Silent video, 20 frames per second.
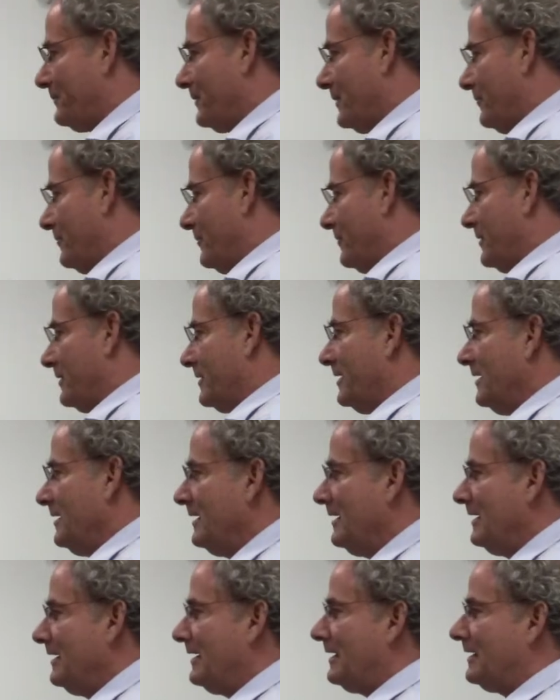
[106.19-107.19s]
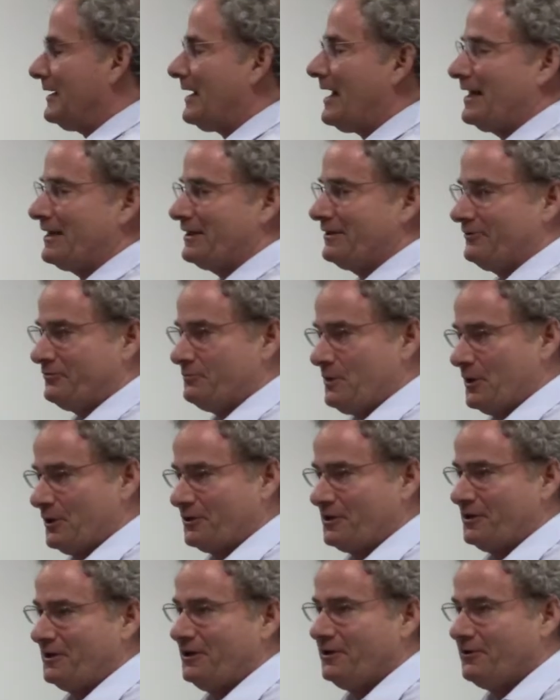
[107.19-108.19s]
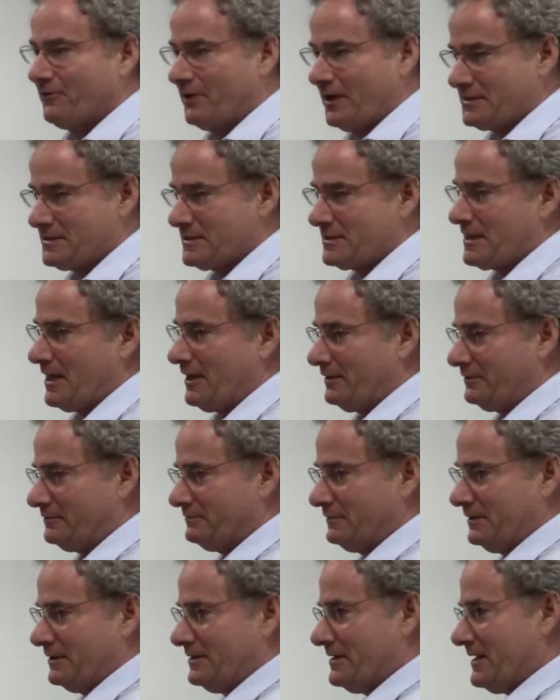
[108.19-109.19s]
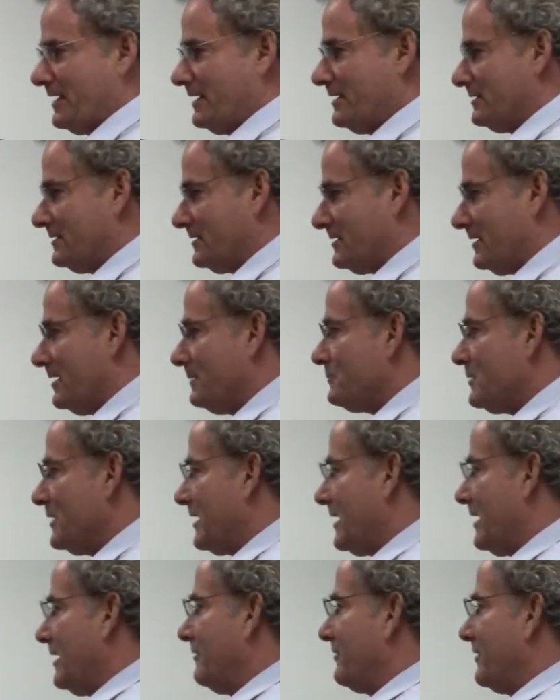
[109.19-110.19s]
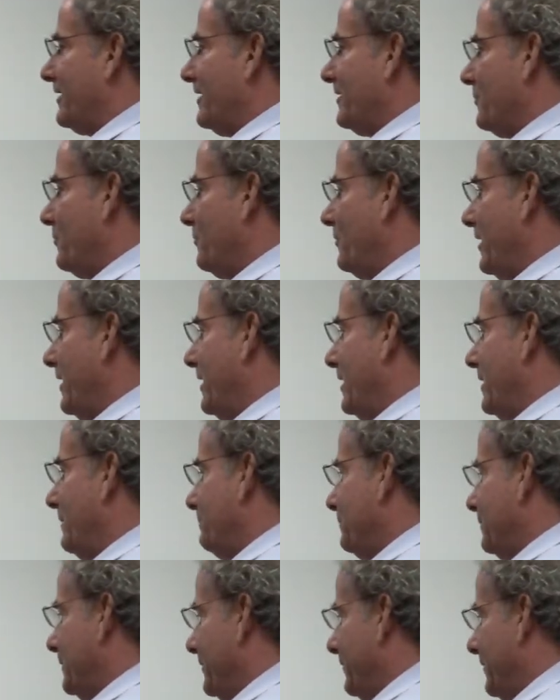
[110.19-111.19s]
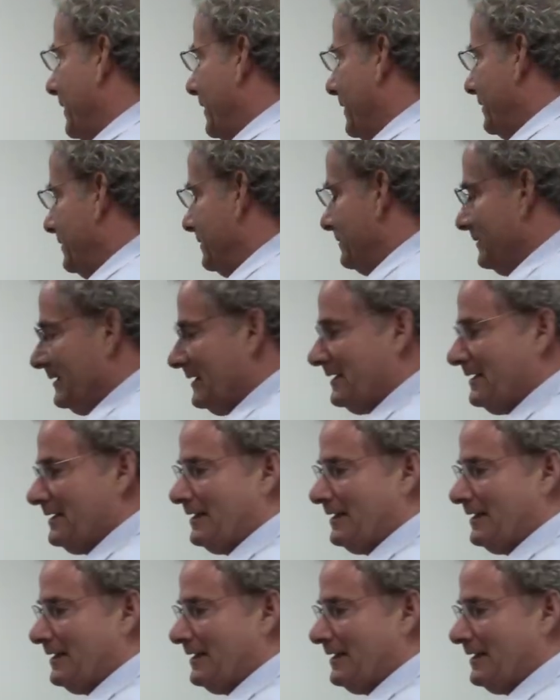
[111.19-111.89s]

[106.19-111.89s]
There were a lot of American egrets down in Dane and Columbia County on the way up, and then